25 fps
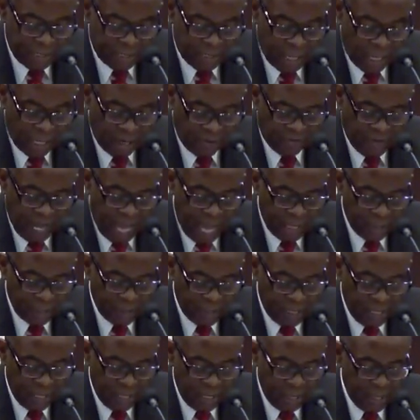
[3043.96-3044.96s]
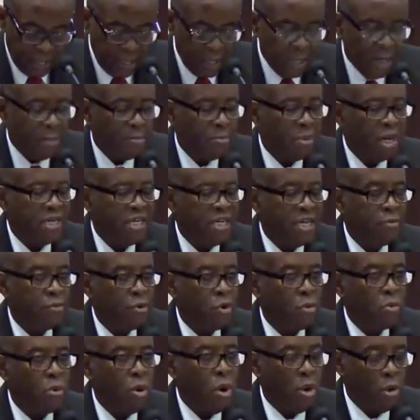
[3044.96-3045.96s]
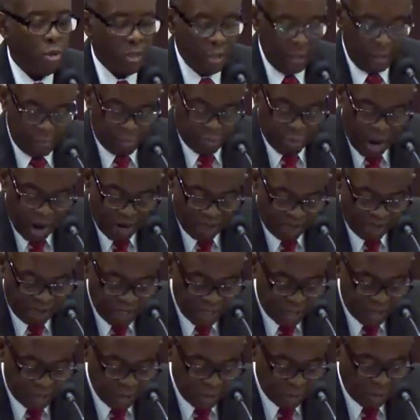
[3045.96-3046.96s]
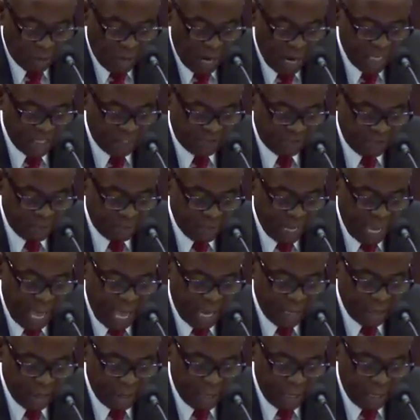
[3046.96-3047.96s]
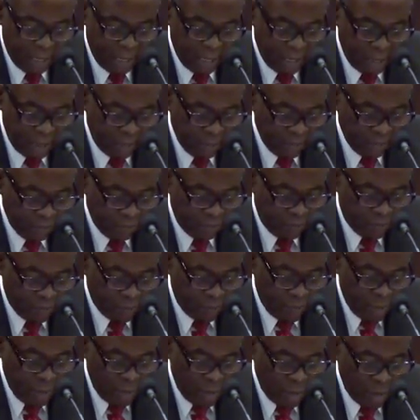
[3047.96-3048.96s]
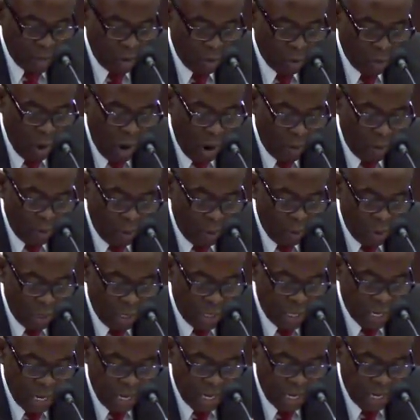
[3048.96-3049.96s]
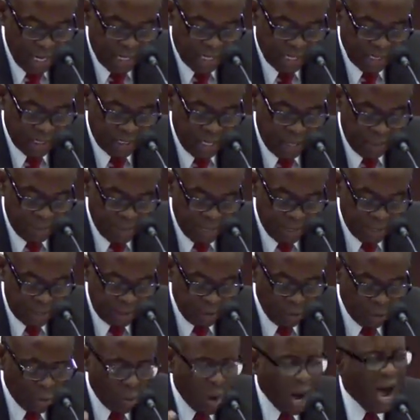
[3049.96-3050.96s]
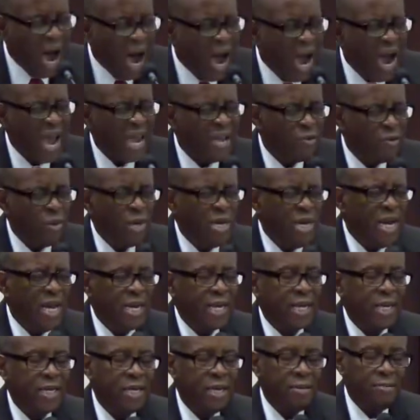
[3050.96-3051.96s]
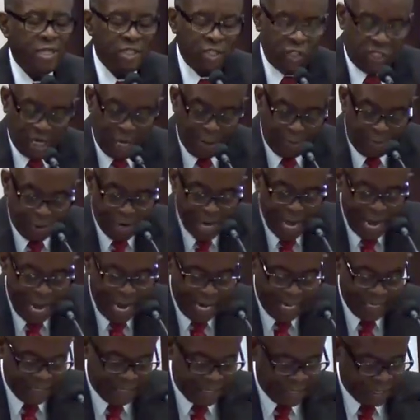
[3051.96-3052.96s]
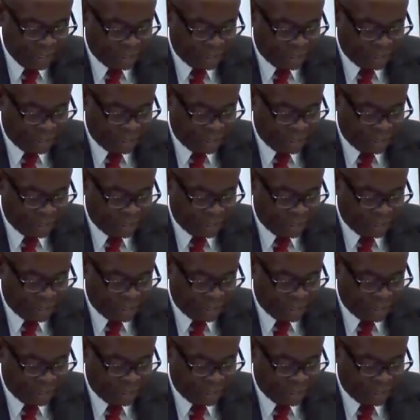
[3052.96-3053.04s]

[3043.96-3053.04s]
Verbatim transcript: out of Galilee. But they were wrong. Prophets arise from Galilee. What would Nicodemus, why would Nicodemus jeopardize his